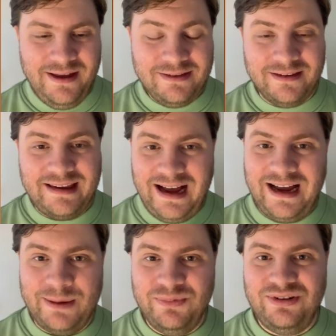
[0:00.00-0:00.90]
The
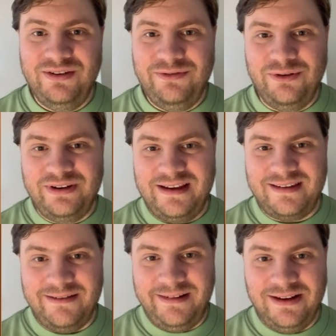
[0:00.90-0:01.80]
times for these
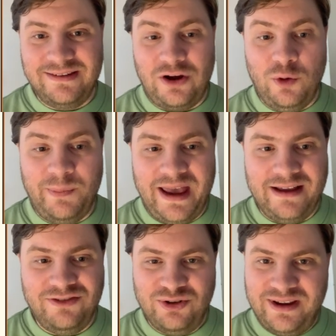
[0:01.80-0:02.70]
events are
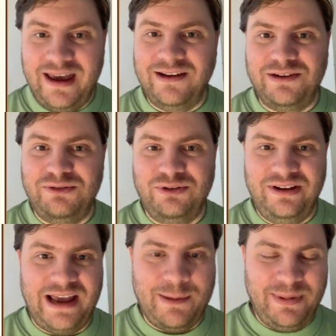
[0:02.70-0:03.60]
made to cater for the
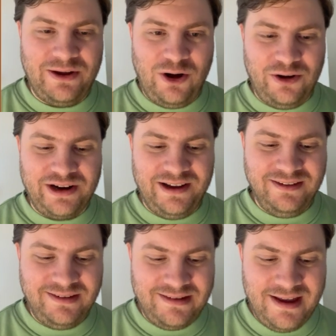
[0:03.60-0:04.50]
JP
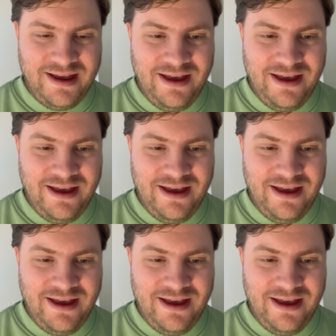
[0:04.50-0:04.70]
audience.